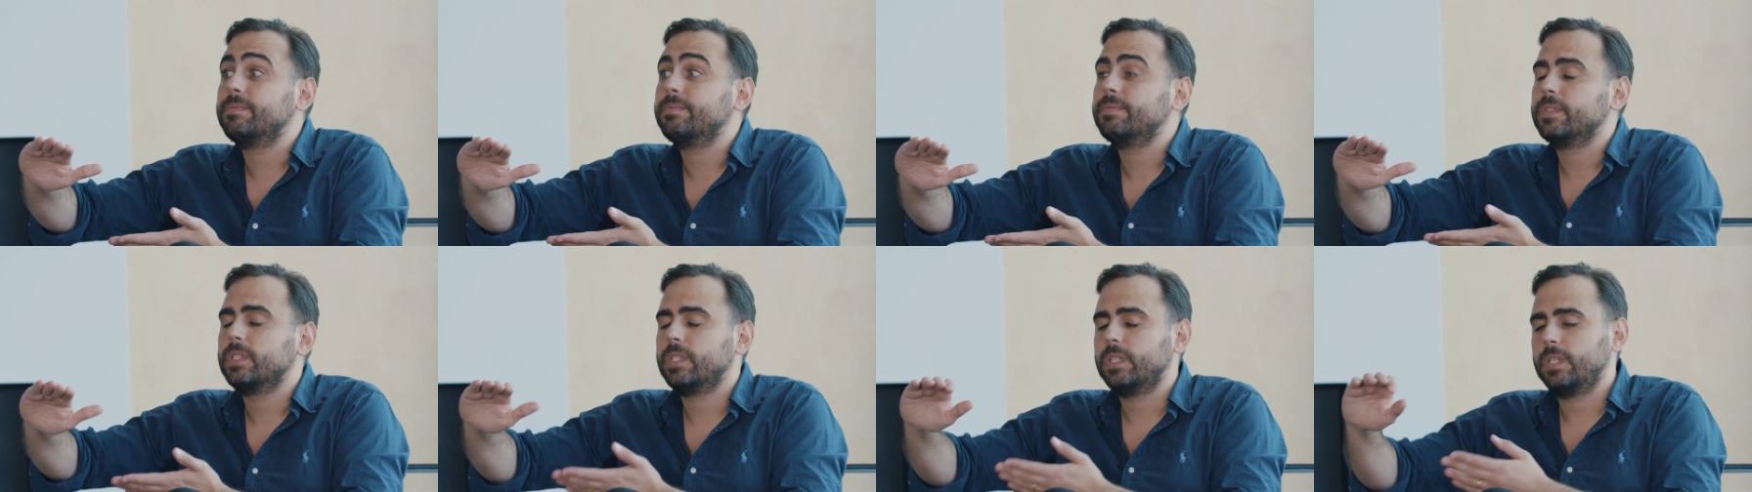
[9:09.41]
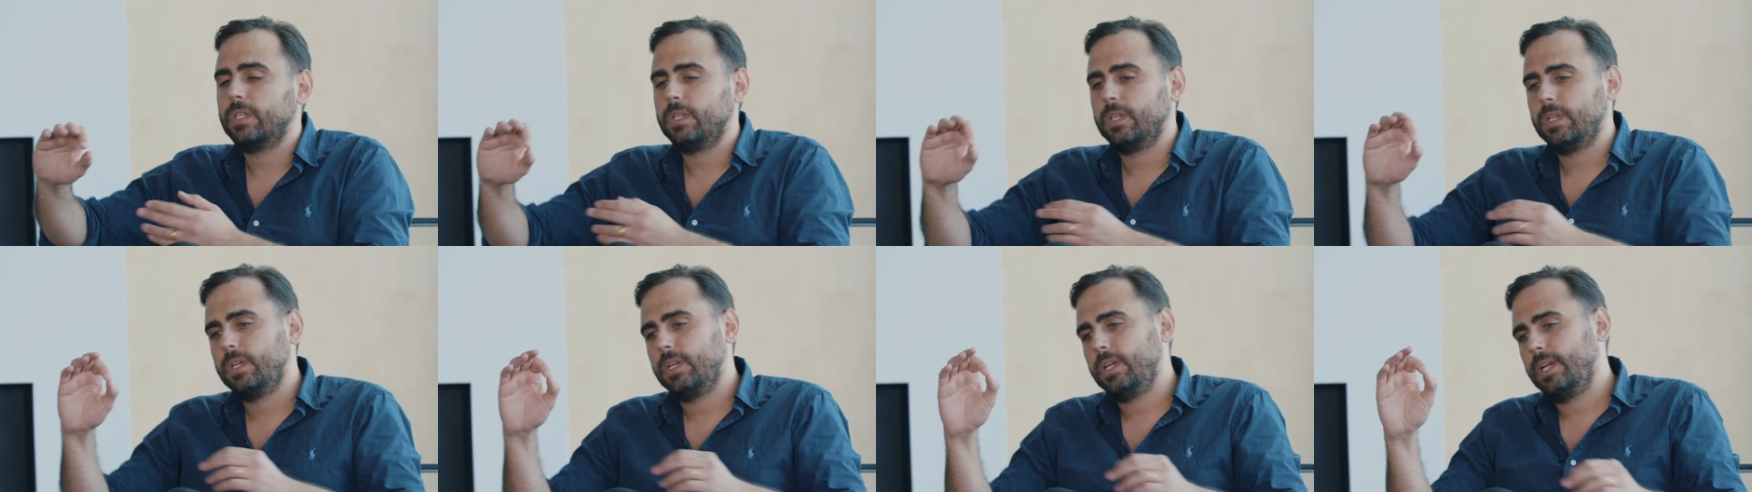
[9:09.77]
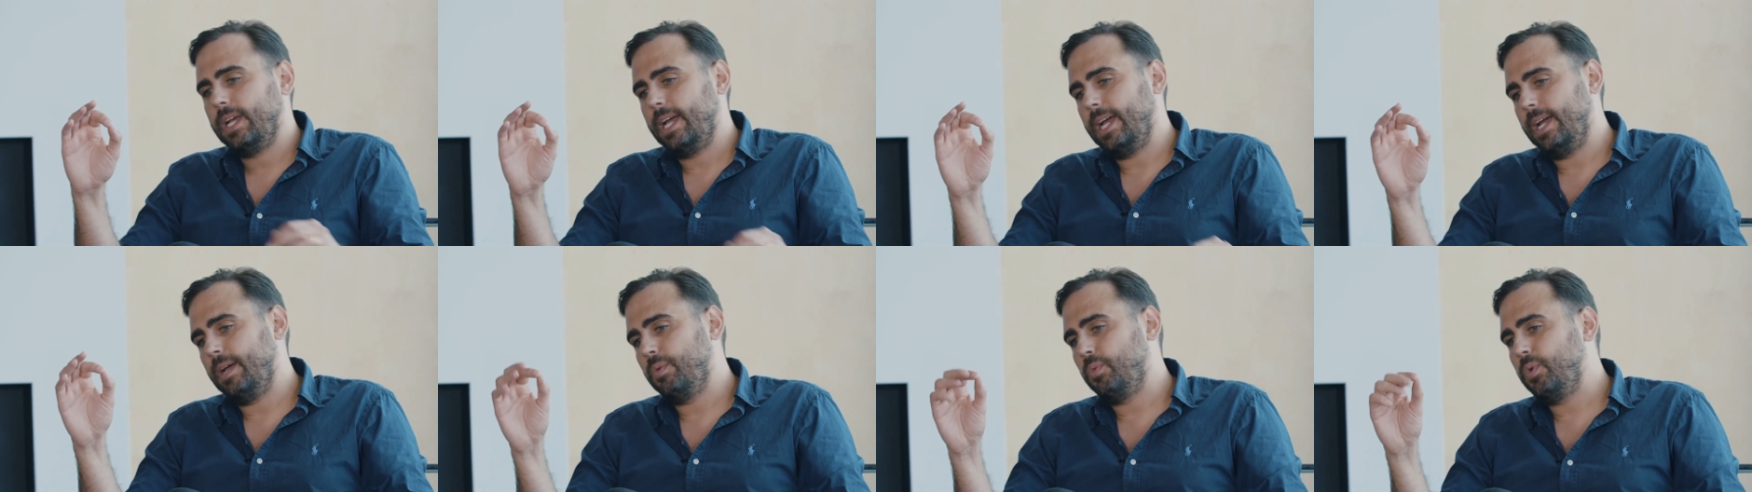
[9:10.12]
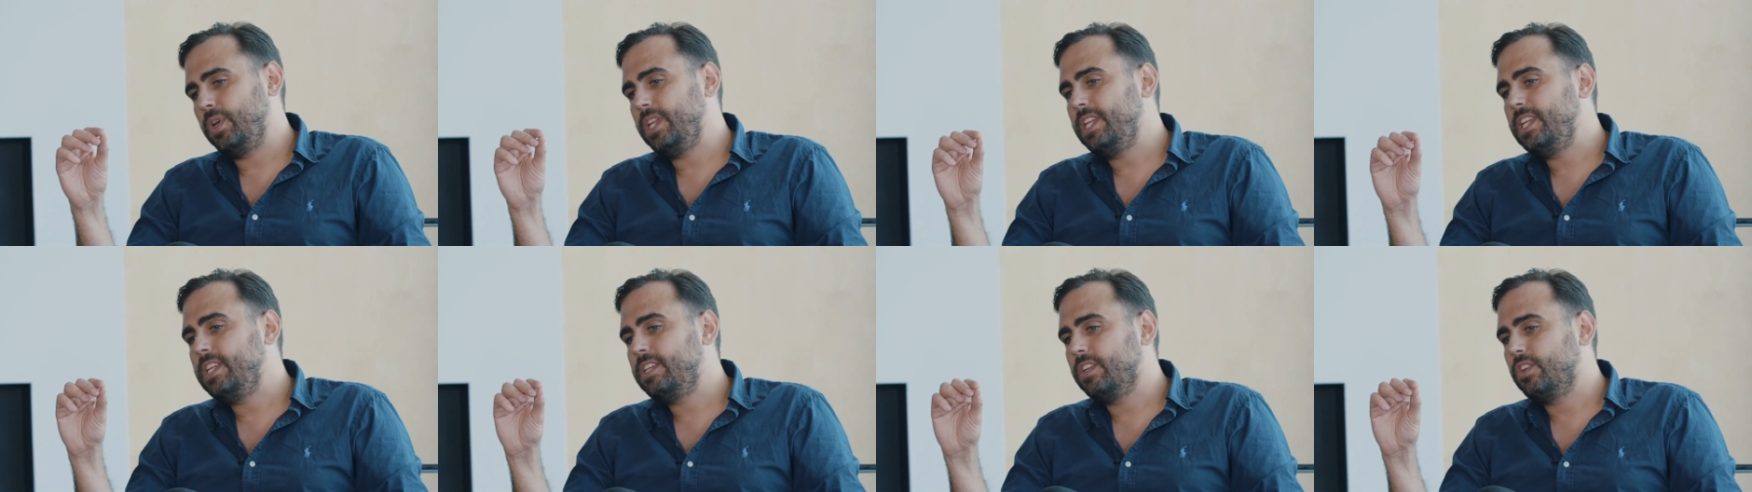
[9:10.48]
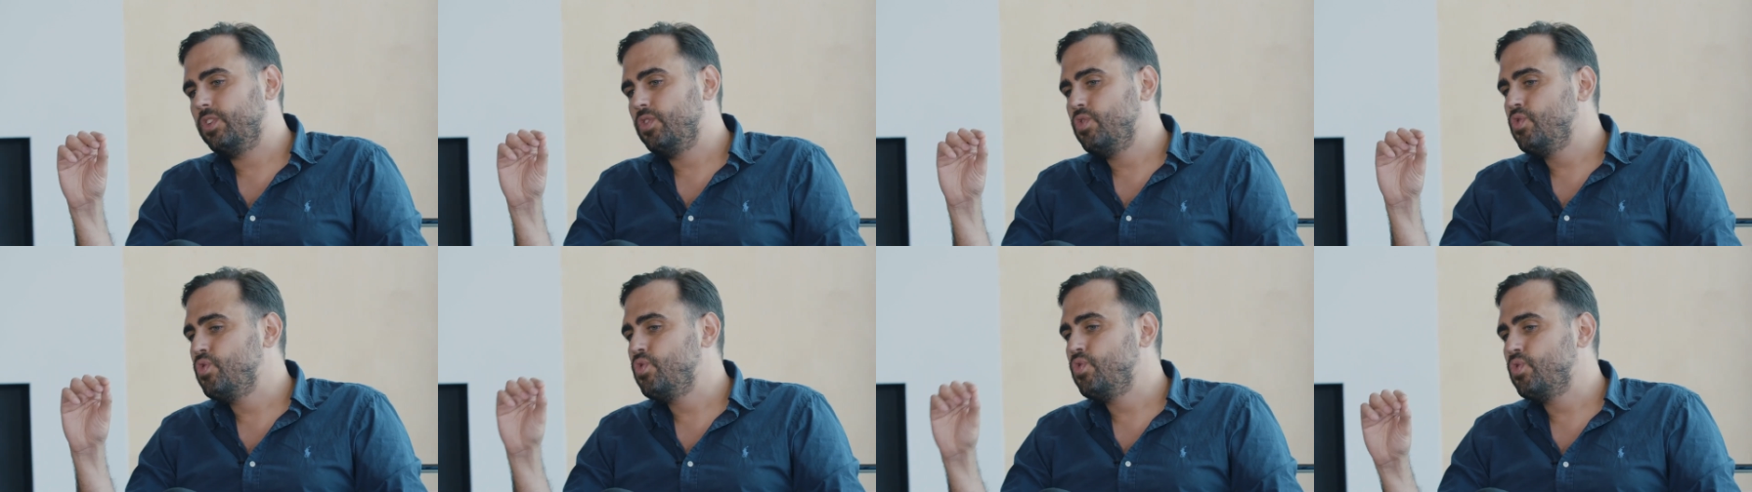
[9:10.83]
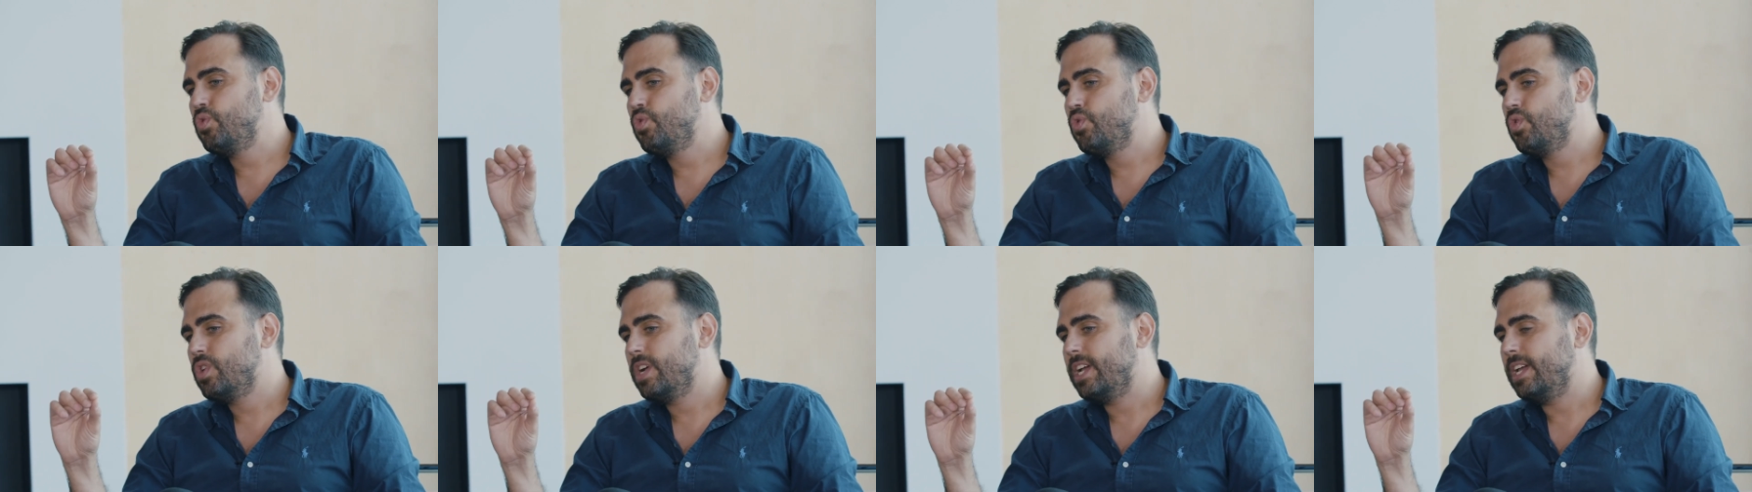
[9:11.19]
Mm -hmm. uh, we need a
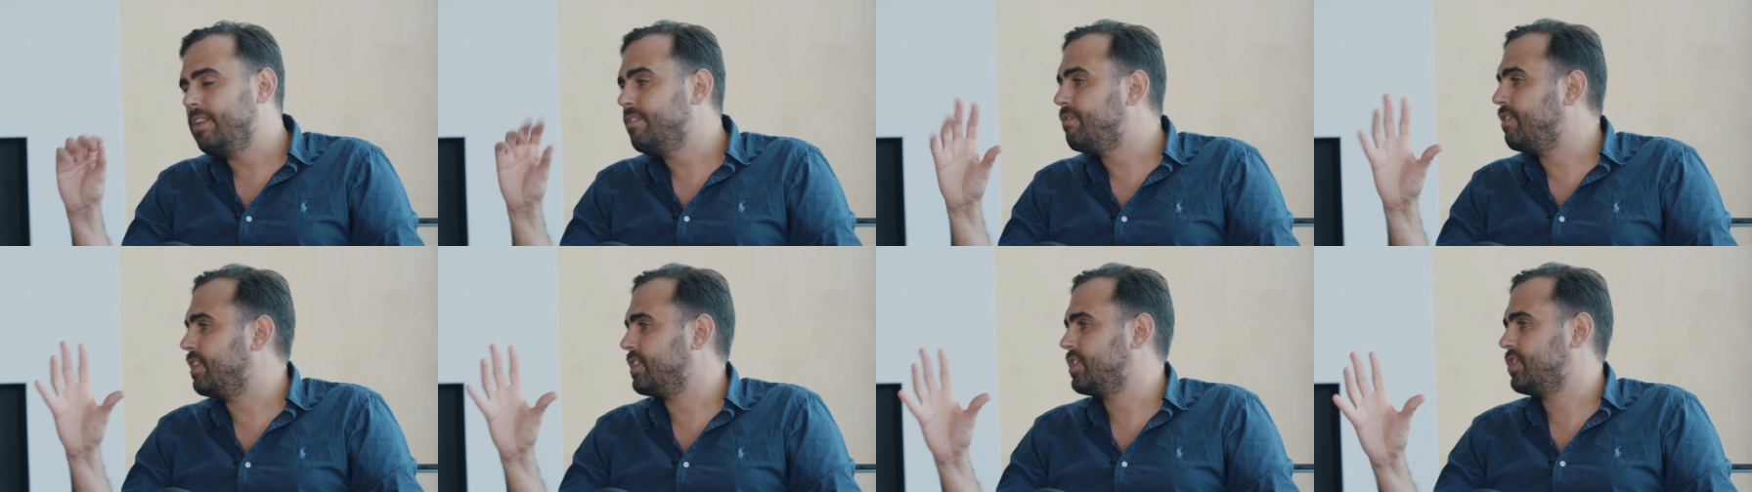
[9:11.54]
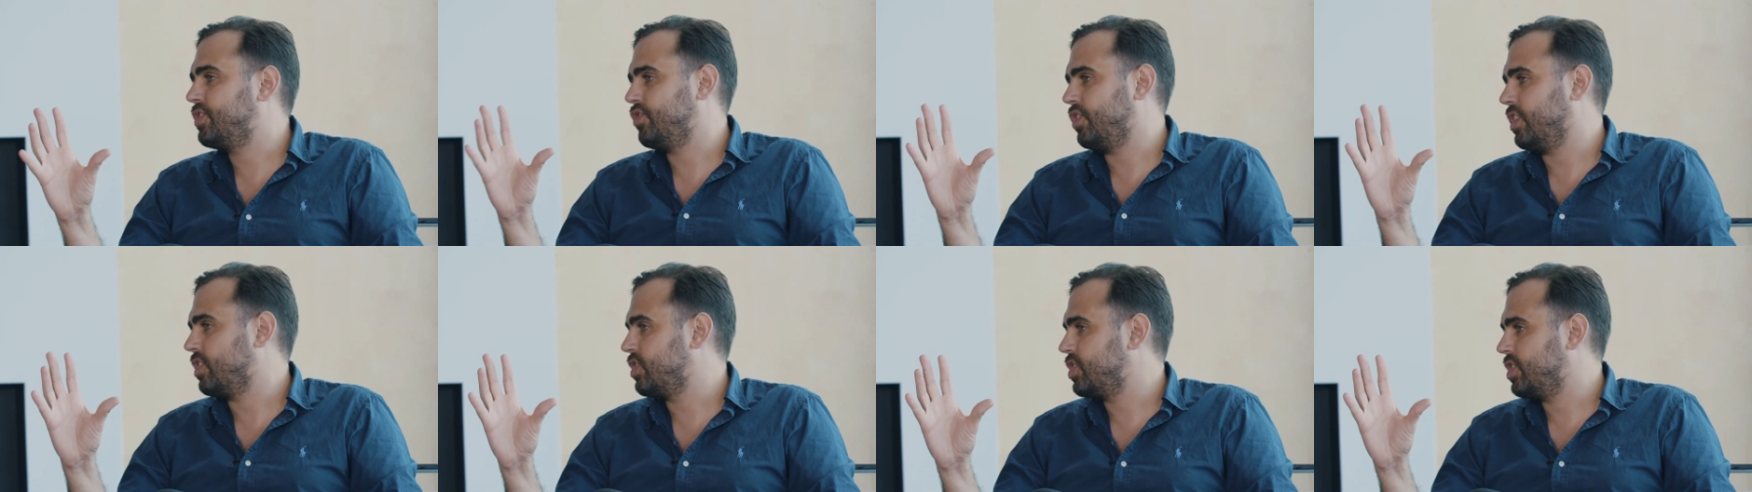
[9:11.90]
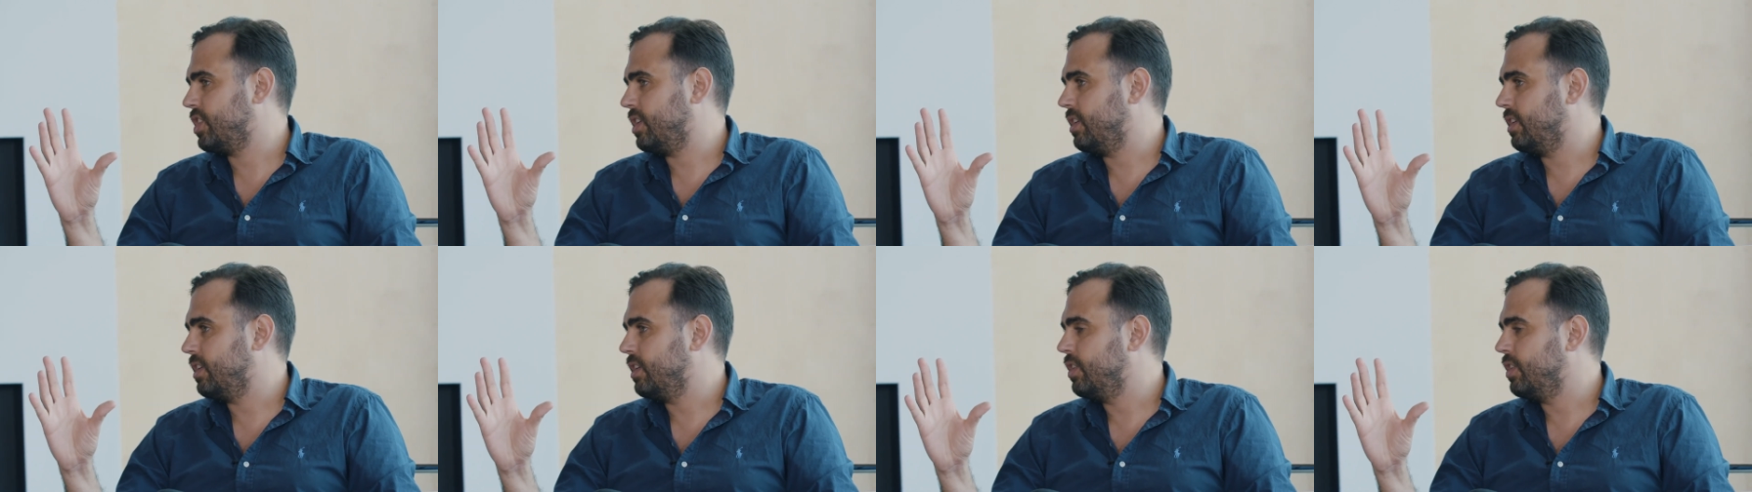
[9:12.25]
new infrastructure,